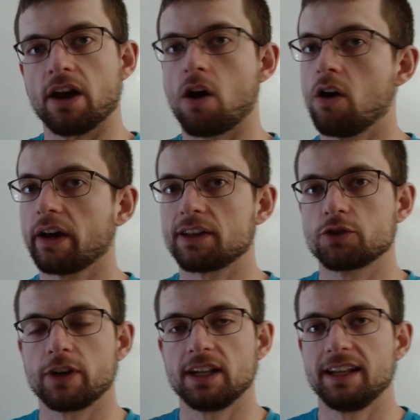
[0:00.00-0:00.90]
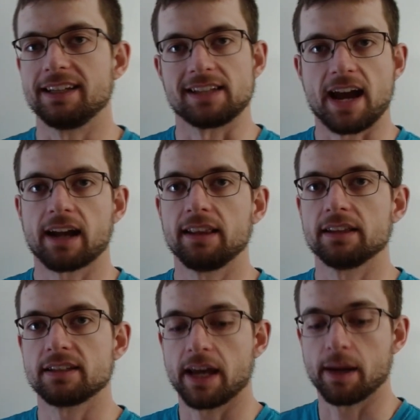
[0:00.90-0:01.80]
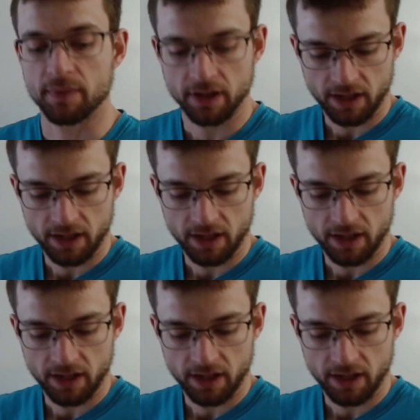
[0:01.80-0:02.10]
all get treated exactly the same.